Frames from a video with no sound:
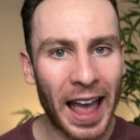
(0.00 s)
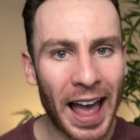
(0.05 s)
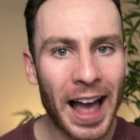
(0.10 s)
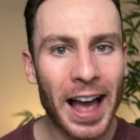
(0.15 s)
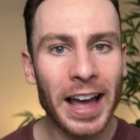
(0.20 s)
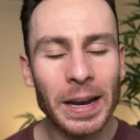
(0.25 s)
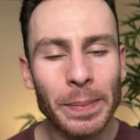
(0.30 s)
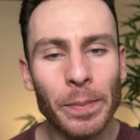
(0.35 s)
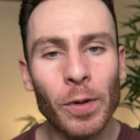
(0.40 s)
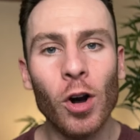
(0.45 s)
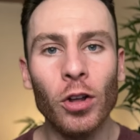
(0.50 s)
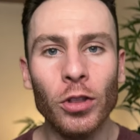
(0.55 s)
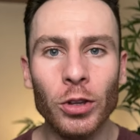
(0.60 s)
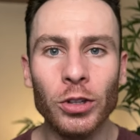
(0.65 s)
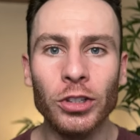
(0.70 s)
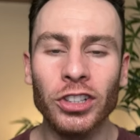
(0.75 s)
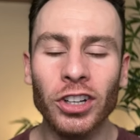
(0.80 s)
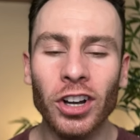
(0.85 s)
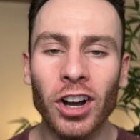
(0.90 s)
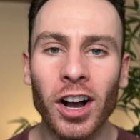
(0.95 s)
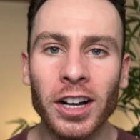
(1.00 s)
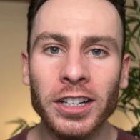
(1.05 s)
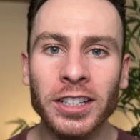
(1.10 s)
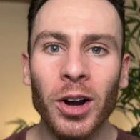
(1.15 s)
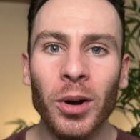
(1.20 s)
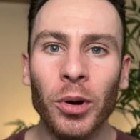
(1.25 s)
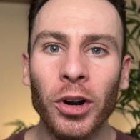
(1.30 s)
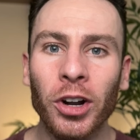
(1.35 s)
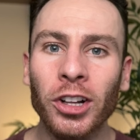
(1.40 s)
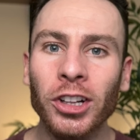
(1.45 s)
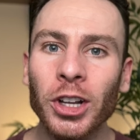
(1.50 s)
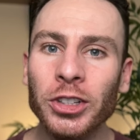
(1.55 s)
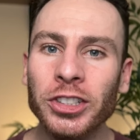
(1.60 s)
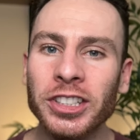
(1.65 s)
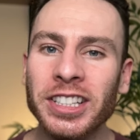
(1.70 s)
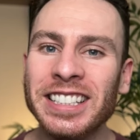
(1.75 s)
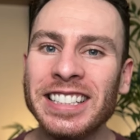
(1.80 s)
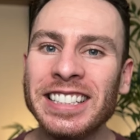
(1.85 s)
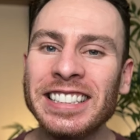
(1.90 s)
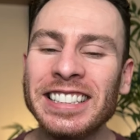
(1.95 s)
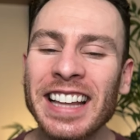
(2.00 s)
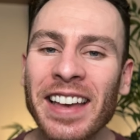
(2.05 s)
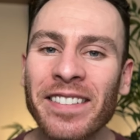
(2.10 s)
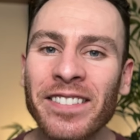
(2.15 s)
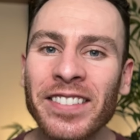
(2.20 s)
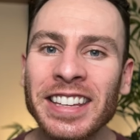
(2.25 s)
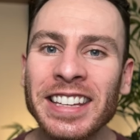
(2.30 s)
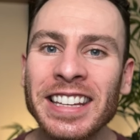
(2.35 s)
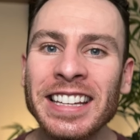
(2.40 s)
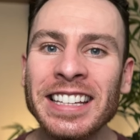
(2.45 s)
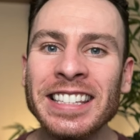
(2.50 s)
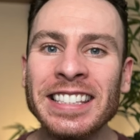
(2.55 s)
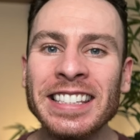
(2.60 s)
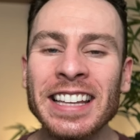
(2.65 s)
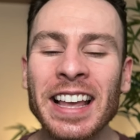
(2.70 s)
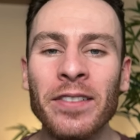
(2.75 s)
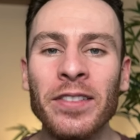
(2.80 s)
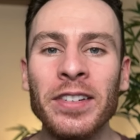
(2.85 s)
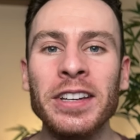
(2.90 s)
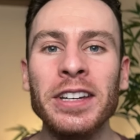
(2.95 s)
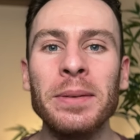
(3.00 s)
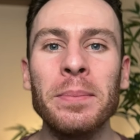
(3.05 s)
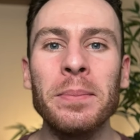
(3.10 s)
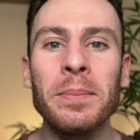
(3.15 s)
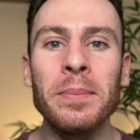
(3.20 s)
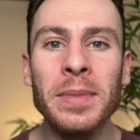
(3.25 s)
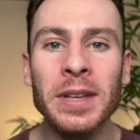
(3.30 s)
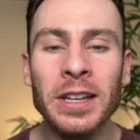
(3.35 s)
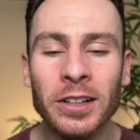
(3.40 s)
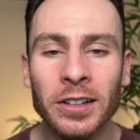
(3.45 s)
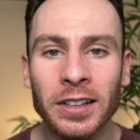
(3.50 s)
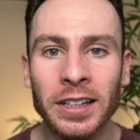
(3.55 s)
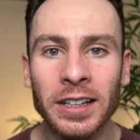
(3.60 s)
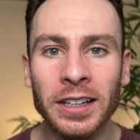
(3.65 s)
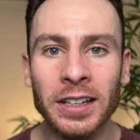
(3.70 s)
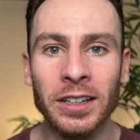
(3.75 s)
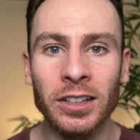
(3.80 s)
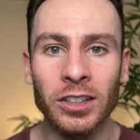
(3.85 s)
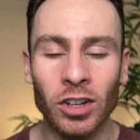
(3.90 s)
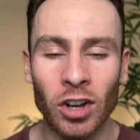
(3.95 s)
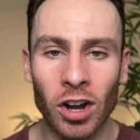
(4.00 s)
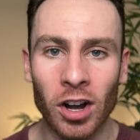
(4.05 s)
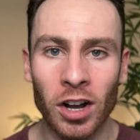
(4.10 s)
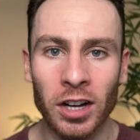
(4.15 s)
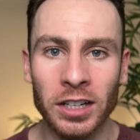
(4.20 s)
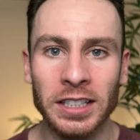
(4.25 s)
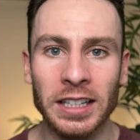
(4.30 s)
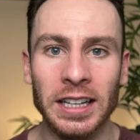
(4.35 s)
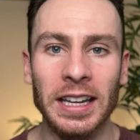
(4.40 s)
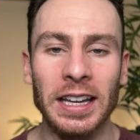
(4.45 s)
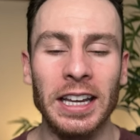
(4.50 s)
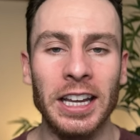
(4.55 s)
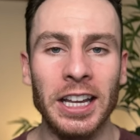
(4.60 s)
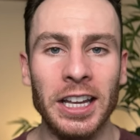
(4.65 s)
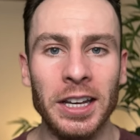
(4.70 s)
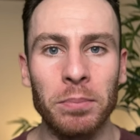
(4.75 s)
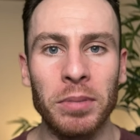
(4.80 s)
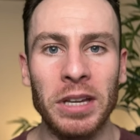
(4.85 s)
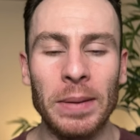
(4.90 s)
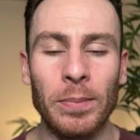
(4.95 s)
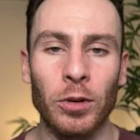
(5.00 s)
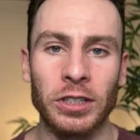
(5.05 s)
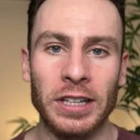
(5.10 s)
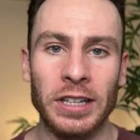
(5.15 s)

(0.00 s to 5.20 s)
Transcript: add up all those dogs, we're close to 77 million dogs in people's